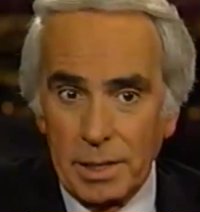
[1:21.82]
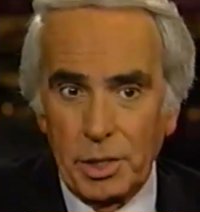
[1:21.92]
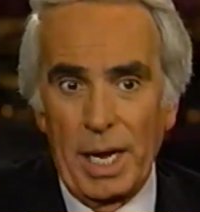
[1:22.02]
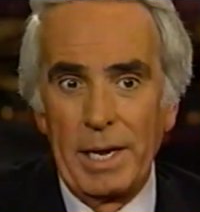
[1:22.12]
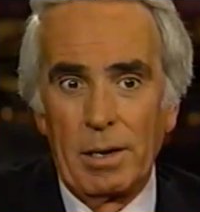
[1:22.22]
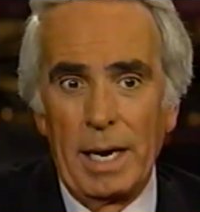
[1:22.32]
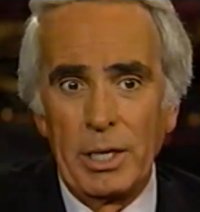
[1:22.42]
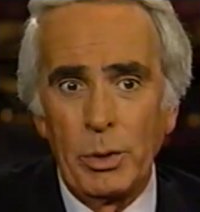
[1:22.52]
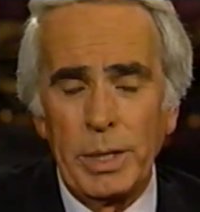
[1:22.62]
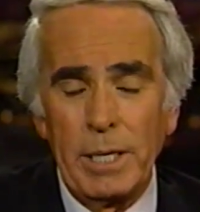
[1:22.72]
desire,
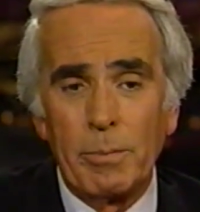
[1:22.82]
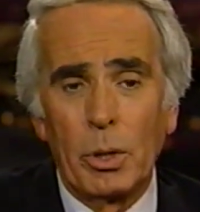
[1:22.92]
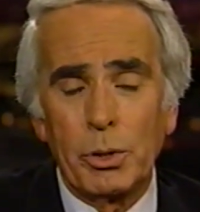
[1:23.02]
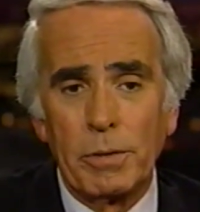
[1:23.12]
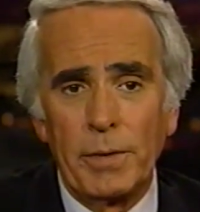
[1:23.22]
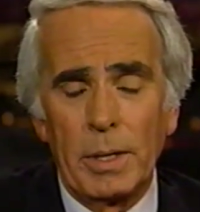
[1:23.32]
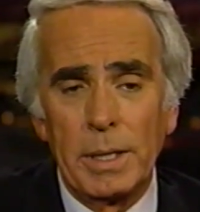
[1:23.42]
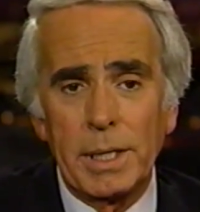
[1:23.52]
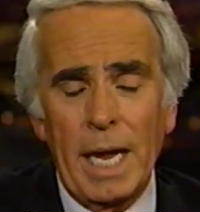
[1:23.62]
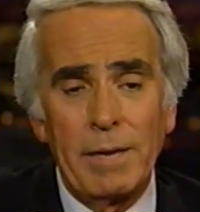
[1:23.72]
and you need
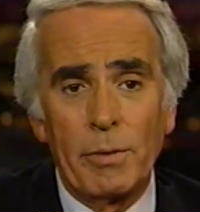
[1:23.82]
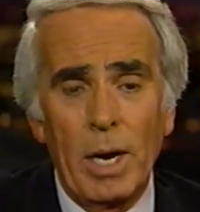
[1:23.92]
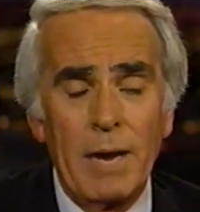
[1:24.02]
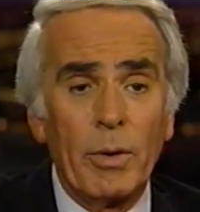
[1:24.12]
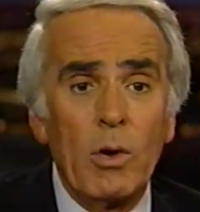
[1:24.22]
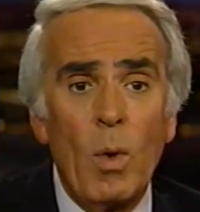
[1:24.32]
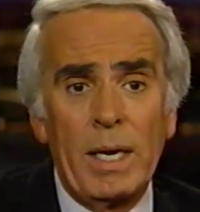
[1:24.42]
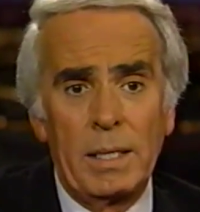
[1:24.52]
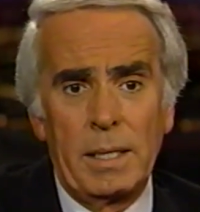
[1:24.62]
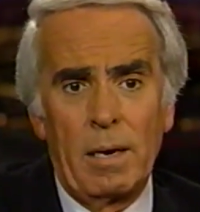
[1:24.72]
perseverance, and for every
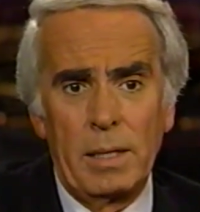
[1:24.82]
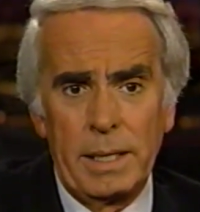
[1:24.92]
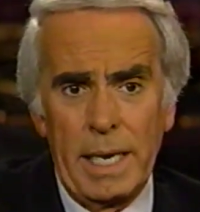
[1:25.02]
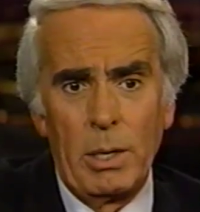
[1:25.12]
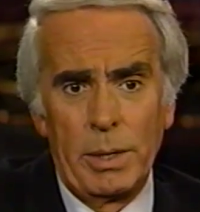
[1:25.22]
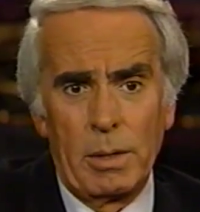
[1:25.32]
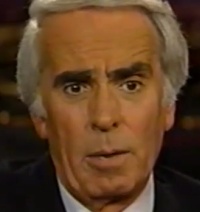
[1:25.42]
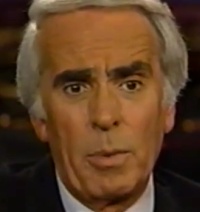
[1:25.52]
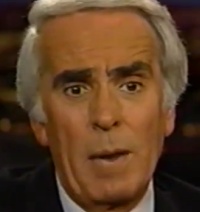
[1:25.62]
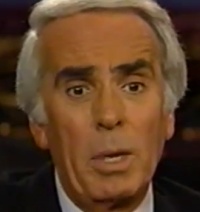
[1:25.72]
Quentin Tarantino, there
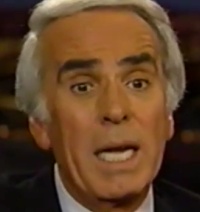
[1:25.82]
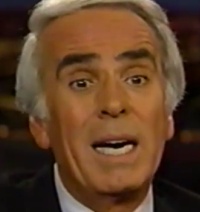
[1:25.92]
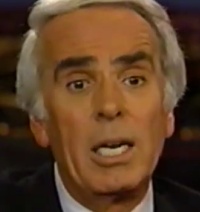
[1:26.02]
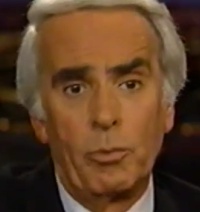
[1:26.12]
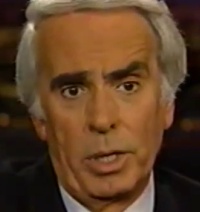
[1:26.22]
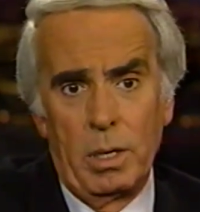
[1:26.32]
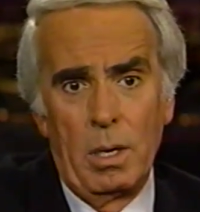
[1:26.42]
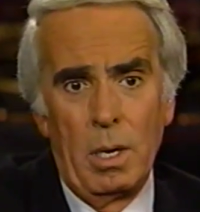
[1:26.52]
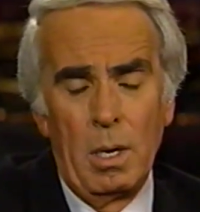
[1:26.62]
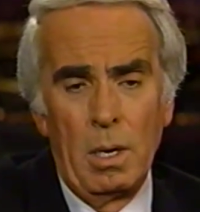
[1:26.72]
are probably 100
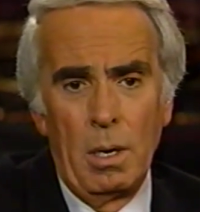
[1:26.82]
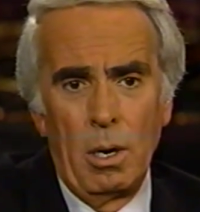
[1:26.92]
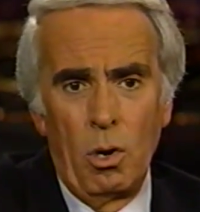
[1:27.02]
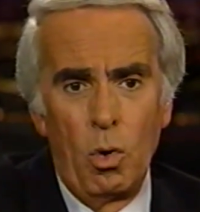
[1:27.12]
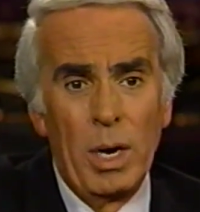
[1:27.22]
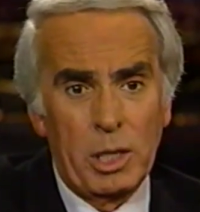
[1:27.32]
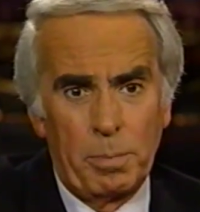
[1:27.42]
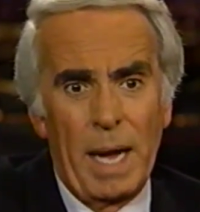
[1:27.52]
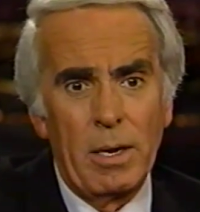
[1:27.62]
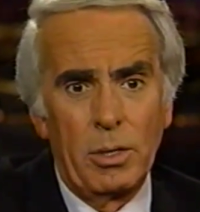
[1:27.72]
who
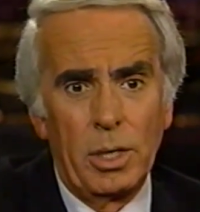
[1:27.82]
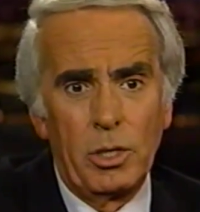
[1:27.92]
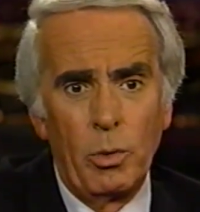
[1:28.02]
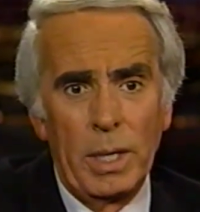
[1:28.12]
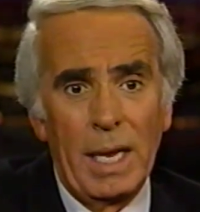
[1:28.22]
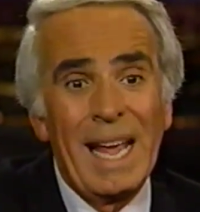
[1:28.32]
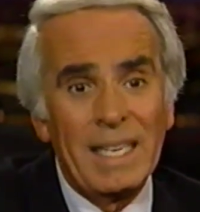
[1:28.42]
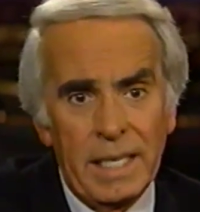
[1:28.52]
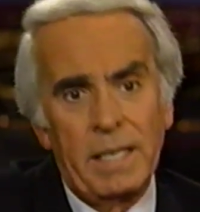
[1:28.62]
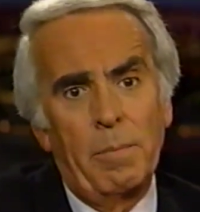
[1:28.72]
aspired to it
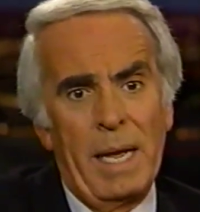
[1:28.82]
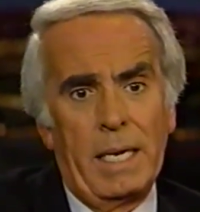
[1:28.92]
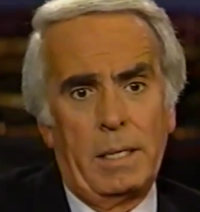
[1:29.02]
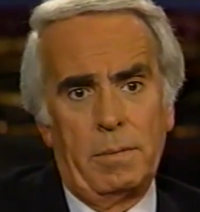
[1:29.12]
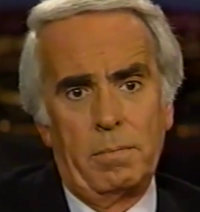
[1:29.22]
and didn't make it.